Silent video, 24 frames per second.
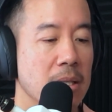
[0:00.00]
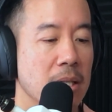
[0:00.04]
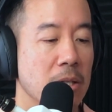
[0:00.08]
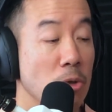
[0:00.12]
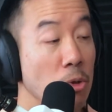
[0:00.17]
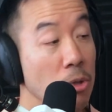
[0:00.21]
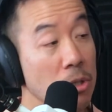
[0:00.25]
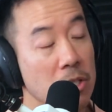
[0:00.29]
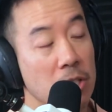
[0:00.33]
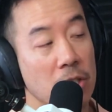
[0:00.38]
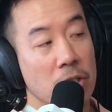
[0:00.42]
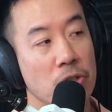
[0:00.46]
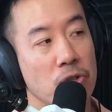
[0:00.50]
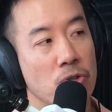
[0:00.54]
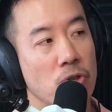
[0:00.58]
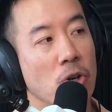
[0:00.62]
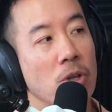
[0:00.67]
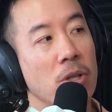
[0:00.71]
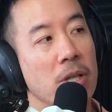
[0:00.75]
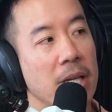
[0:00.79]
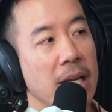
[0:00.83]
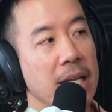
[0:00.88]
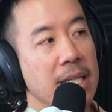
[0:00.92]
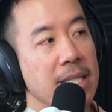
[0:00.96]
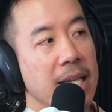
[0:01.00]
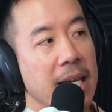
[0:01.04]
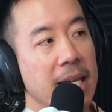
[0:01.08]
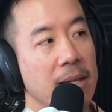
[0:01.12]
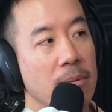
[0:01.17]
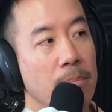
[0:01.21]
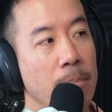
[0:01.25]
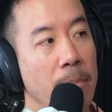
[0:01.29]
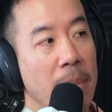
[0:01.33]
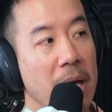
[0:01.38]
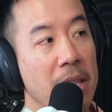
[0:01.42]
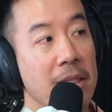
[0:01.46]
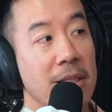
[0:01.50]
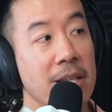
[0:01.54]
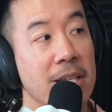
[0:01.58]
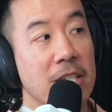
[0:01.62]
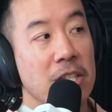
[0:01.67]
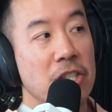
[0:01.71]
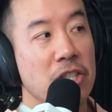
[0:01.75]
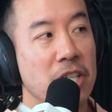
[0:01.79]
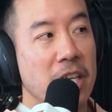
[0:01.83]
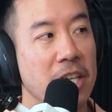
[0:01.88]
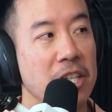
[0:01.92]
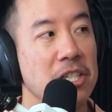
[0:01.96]
In order to control it, I take monthly
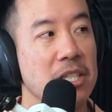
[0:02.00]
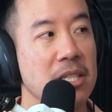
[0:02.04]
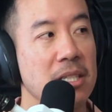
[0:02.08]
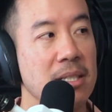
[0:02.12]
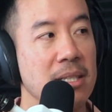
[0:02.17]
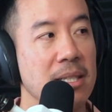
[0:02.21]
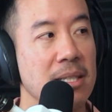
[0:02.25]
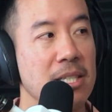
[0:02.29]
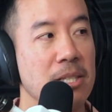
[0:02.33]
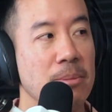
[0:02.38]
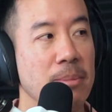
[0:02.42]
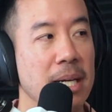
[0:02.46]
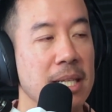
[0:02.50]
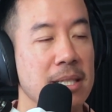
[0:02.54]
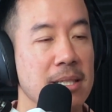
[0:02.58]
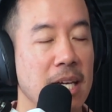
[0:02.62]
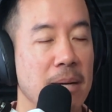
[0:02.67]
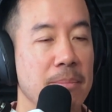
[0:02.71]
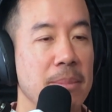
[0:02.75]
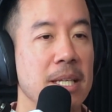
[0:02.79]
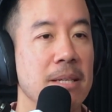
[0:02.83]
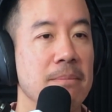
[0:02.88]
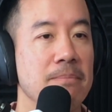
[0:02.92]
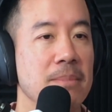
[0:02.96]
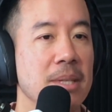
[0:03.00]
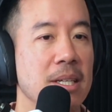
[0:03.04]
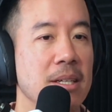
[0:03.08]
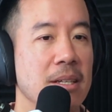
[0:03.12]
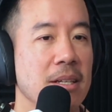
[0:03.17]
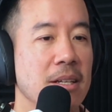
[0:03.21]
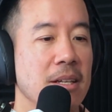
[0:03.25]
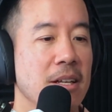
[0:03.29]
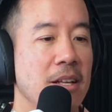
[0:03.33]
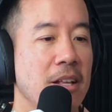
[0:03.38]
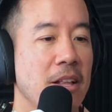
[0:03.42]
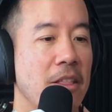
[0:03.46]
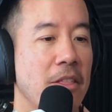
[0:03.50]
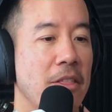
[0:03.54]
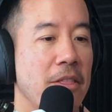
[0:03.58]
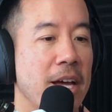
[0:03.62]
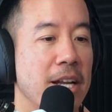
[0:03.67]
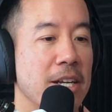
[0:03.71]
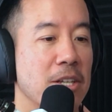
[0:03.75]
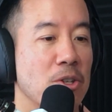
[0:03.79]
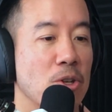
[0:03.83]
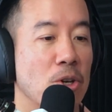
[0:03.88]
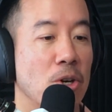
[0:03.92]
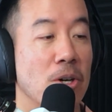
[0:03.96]
injections into my tummy
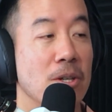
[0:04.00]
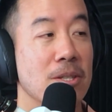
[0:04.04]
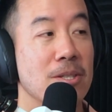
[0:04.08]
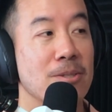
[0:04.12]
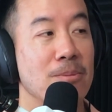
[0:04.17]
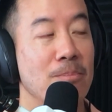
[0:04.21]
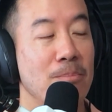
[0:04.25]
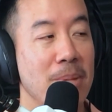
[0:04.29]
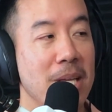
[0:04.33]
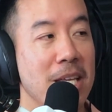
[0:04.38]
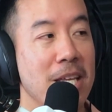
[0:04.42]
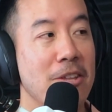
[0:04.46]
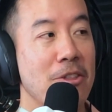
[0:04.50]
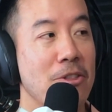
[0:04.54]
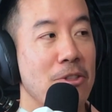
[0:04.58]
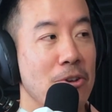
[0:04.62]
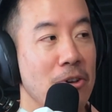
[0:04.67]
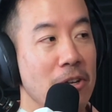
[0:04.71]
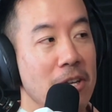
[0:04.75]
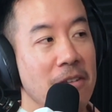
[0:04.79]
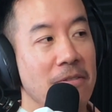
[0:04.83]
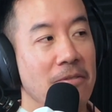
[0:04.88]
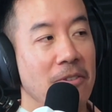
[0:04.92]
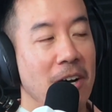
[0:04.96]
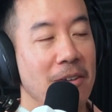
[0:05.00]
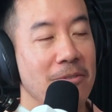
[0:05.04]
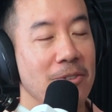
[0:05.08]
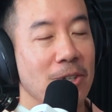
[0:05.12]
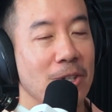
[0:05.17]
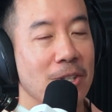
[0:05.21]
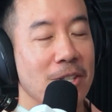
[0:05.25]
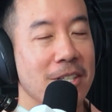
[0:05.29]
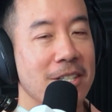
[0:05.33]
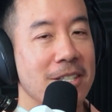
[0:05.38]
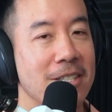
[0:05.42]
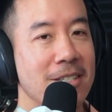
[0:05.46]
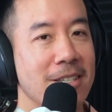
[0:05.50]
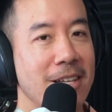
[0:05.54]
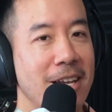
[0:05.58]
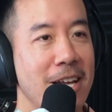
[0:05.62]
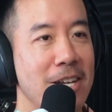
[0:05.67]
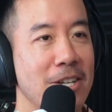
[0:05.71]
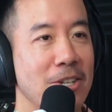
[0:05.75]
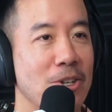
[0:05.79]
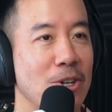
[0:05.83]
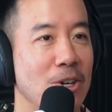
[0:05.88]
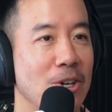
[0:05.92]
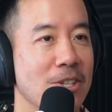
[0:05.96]
that cost me $35
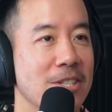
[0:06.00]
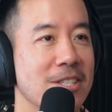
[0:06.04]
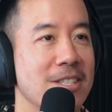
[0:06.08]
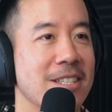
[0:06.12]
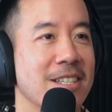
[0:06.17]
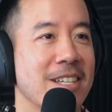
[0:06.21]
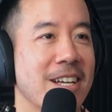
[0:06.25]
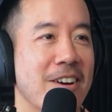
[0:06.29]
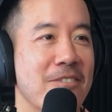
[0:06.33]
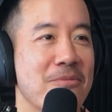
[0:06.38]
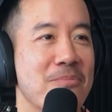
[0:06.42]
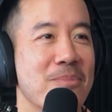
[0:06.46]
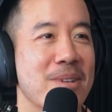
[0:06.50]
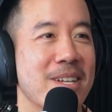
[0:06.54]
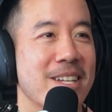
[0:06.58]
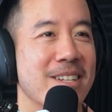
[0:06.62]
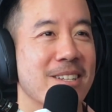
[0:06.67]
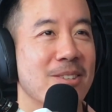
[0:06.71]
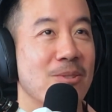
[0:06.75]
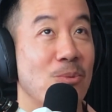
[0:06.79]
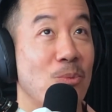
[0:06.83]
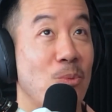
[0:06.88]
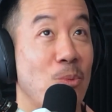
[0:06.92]
and cost the government